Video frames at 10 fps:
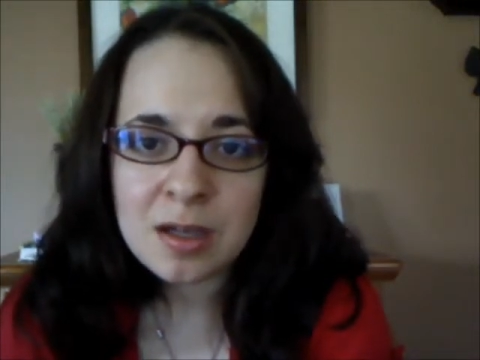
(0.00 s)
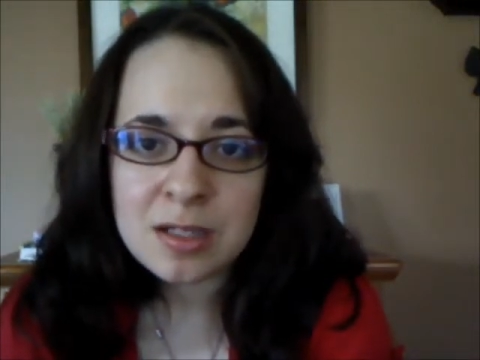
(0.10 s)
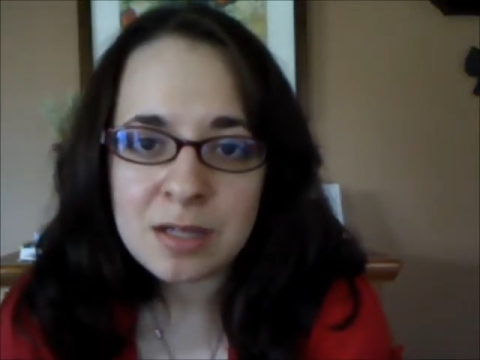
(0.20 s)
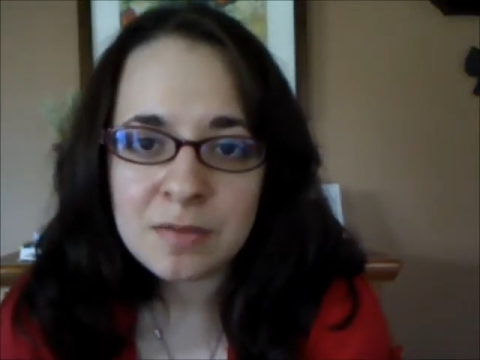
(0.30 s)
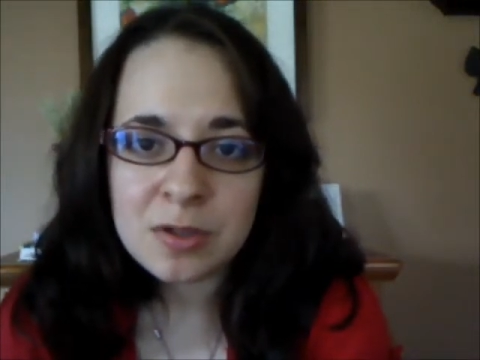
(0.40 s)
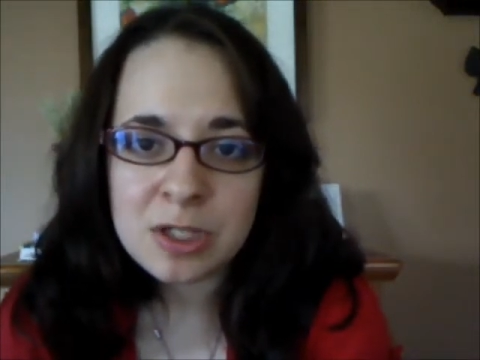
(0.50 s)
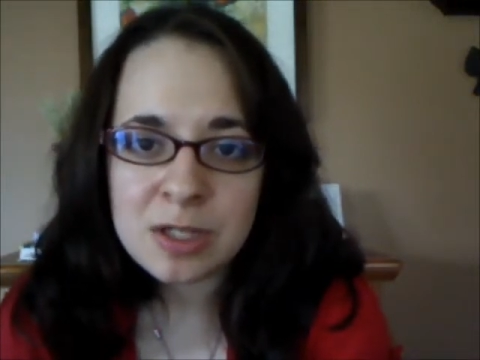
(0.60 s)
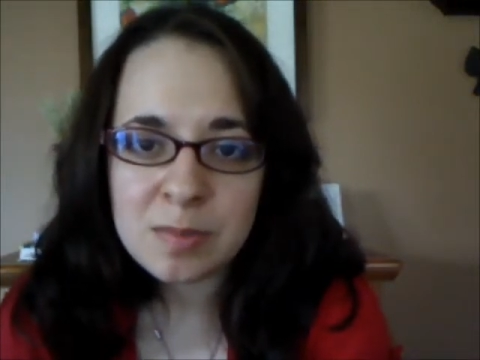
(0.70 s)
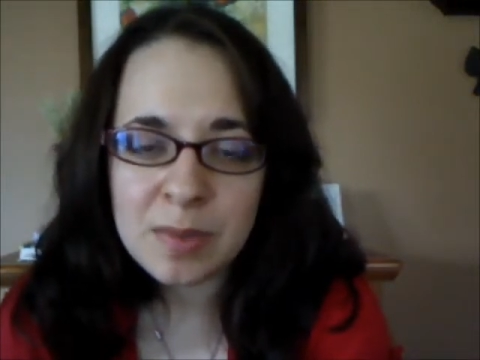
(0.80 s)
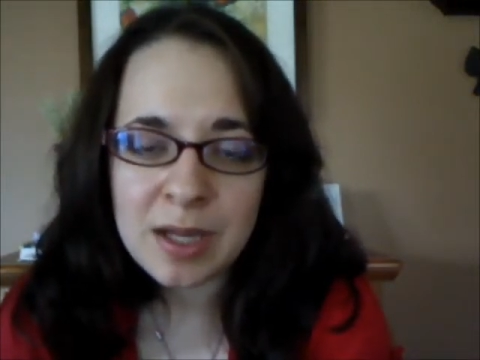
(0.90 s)

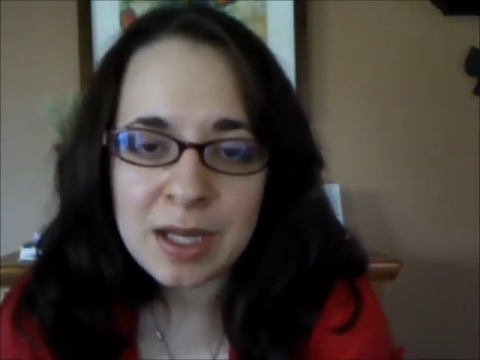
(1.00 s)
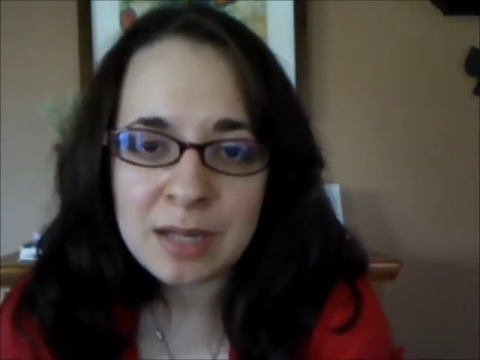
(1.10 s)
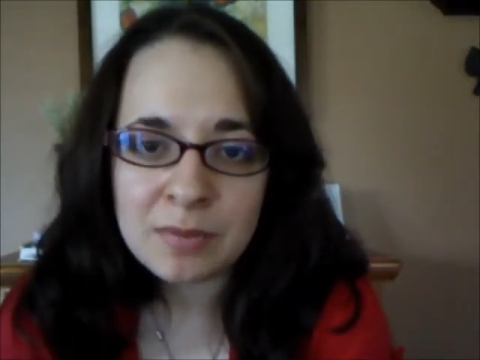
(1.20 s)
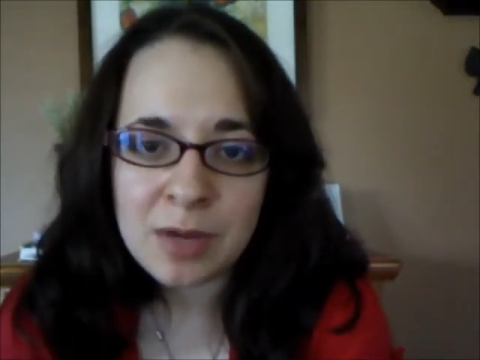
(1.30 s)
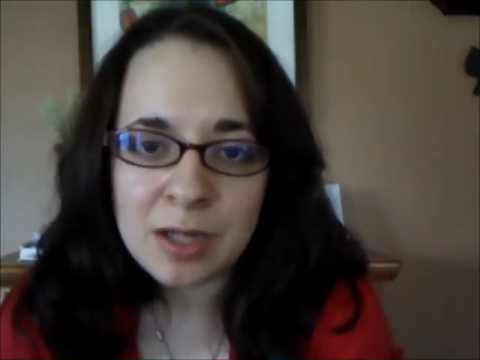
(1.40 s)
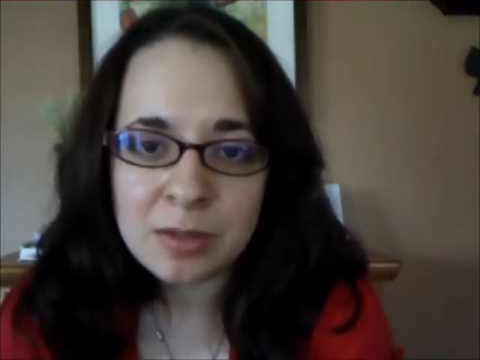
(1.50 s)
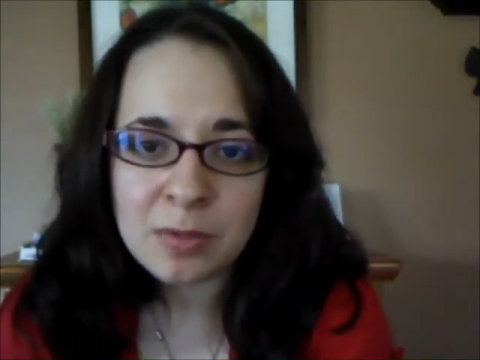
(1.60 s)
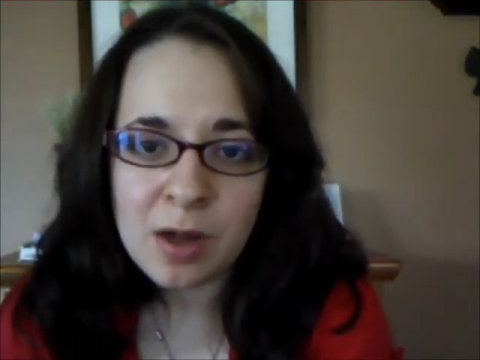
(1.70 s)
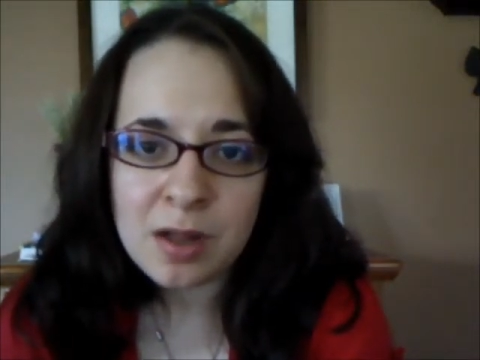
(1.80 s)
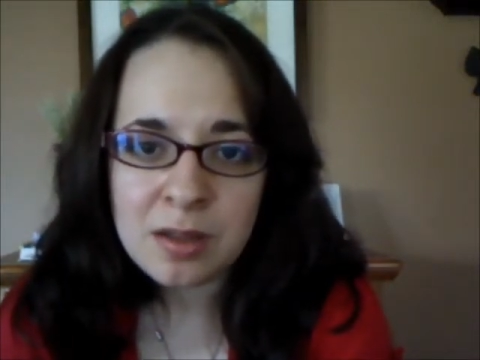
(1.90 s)
Divergent by Veronica
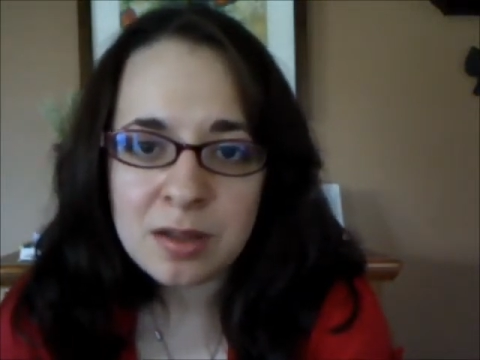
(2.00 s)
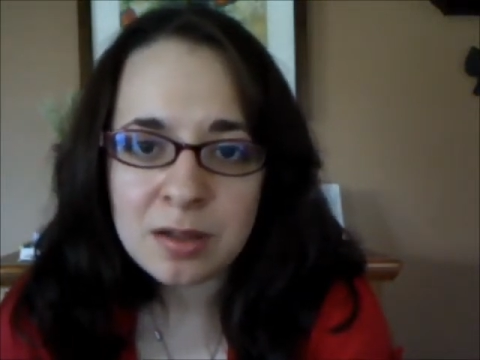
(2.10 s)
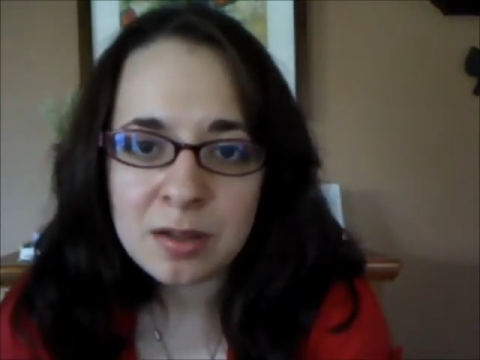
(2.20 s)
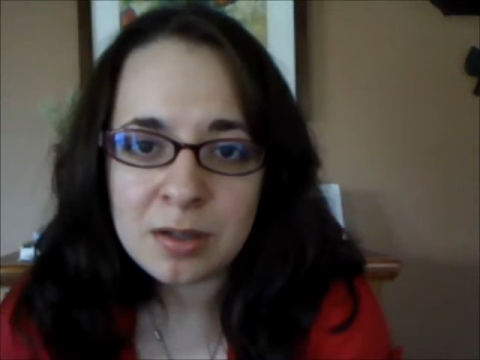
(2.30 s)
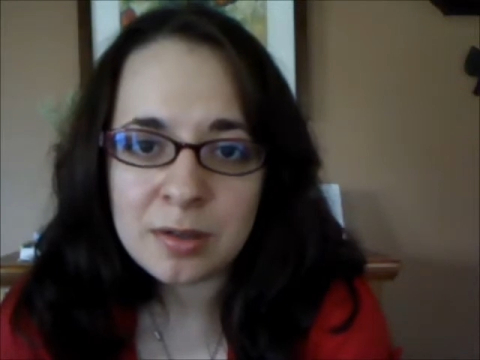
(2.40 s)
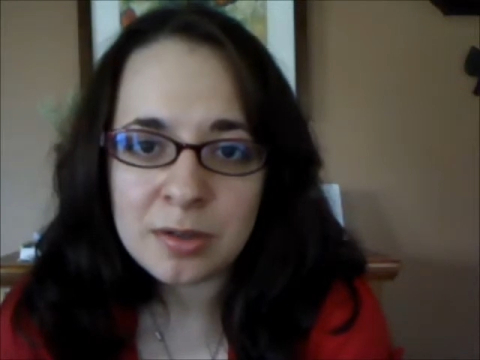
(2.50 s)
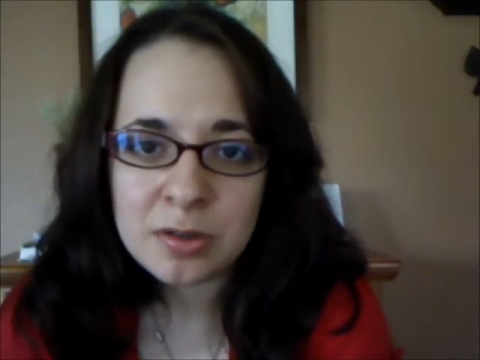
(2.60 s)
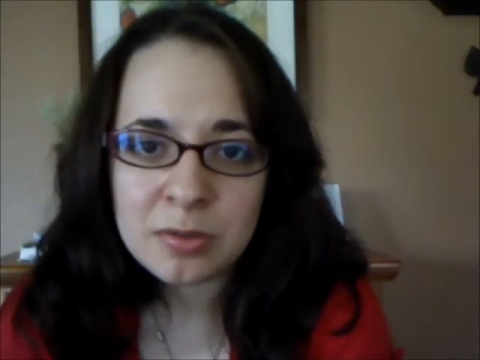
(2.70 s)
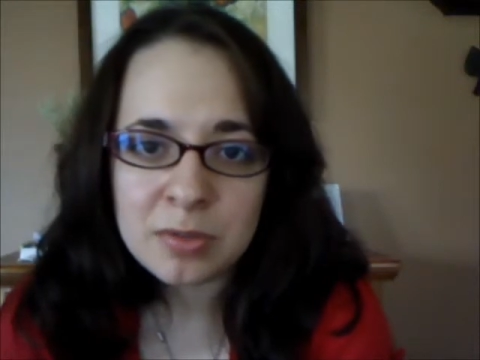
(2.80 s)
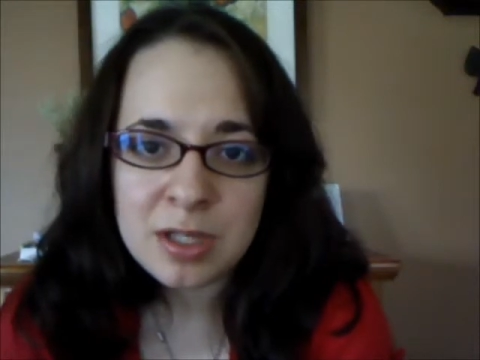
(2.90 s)
Roth are
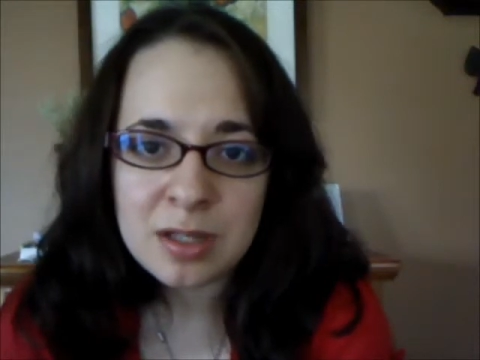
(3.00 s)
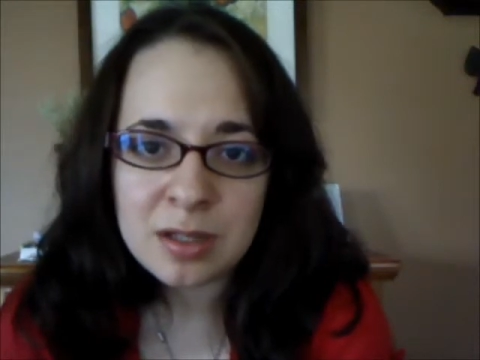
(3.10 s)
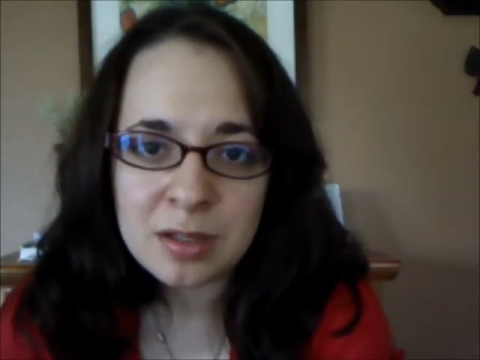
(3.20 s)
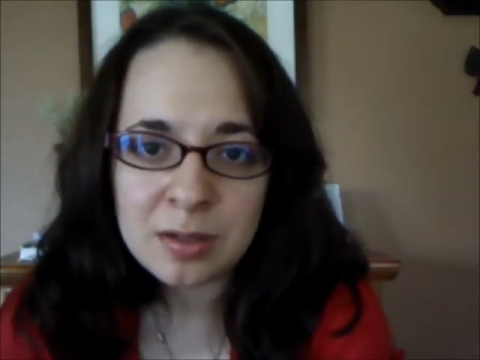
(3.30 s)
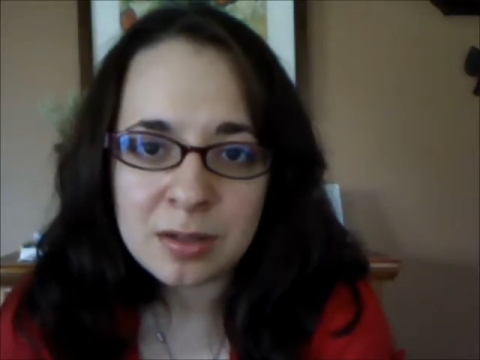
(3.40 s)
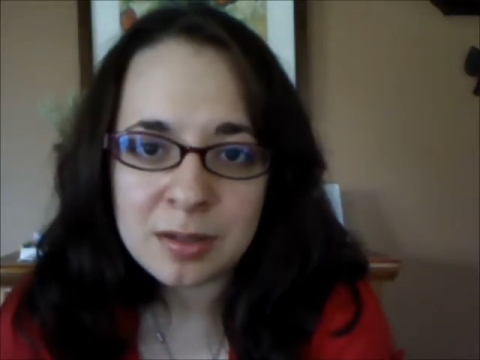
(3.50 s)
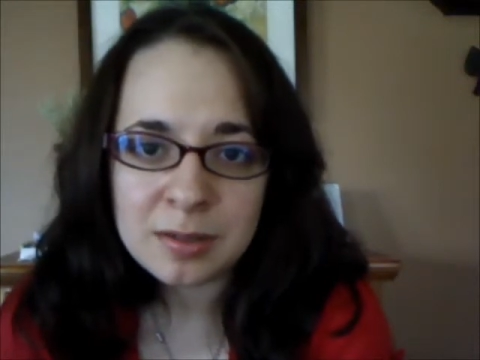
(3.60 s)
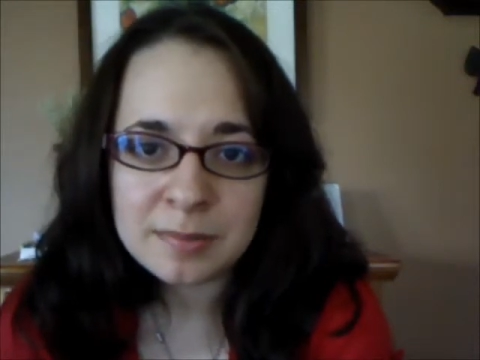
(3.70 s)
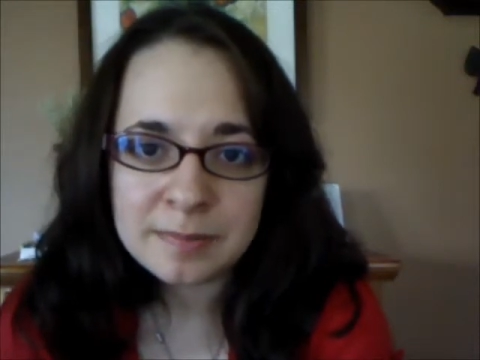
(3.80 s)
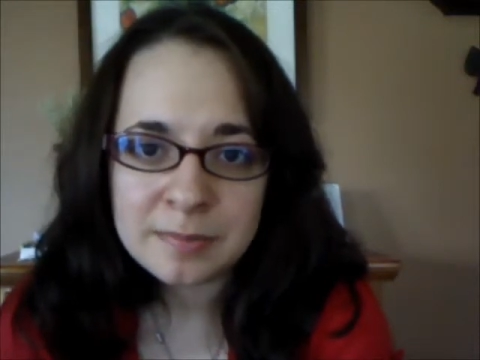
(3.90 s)
3 that are